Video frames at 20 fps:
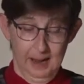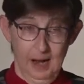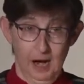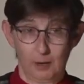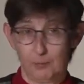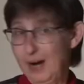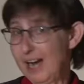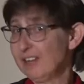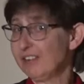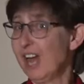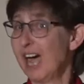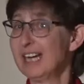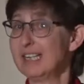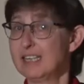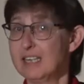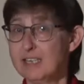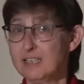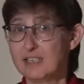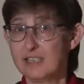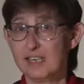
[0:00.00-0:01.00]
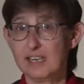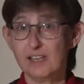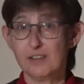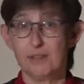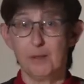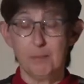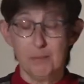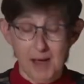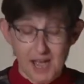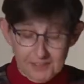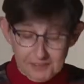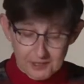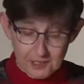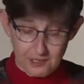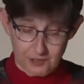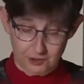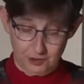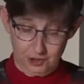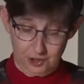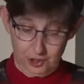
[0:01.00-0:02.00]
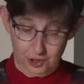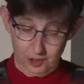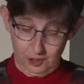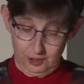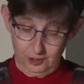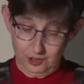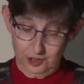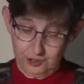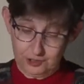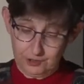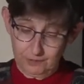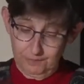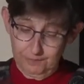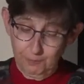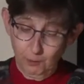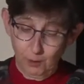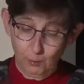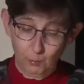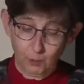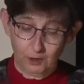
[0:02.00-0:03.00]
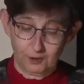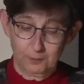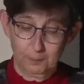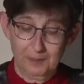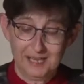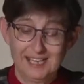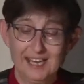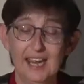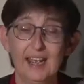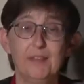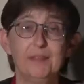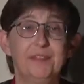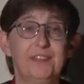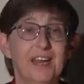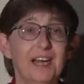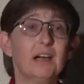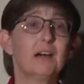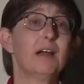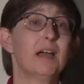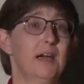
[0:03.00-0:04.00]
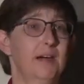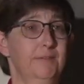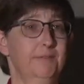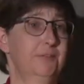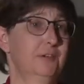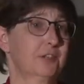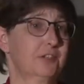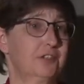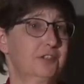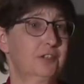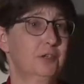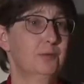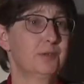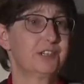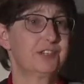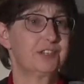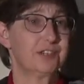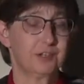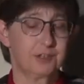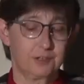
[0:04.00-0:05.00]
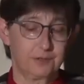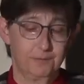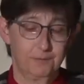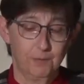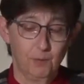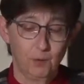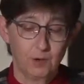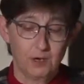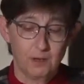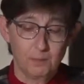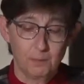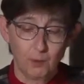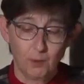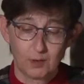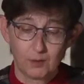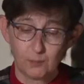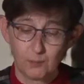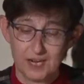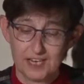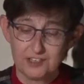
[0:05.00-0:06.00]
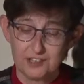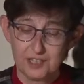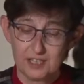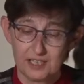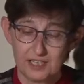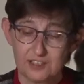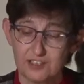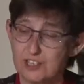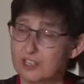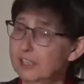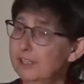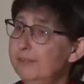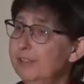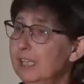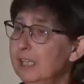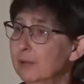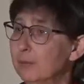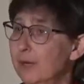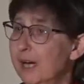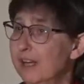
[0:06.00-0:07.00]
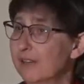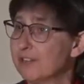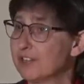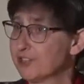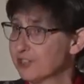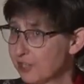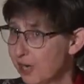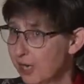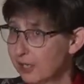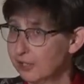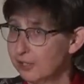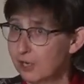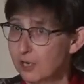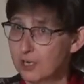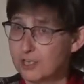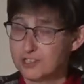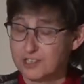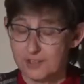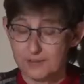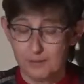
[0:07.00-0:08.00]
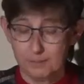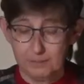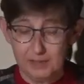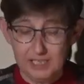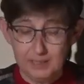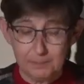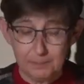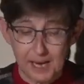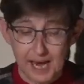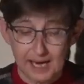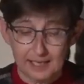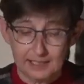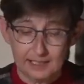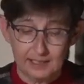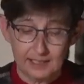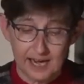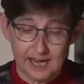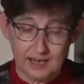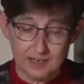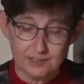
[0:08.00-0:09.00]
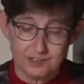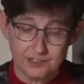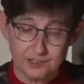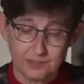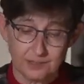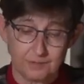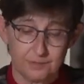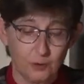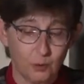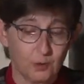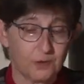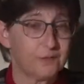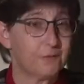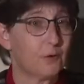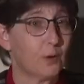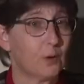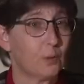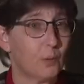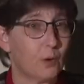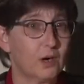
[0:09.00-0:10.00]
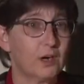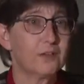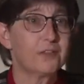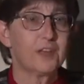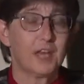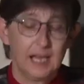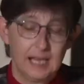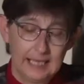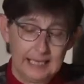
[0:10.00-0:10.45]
Around 1910, the Methodist churches of Fort Worth began their efforts to assist foreign born residents living around the stockyards and the meat packing houses of North Fort Worth.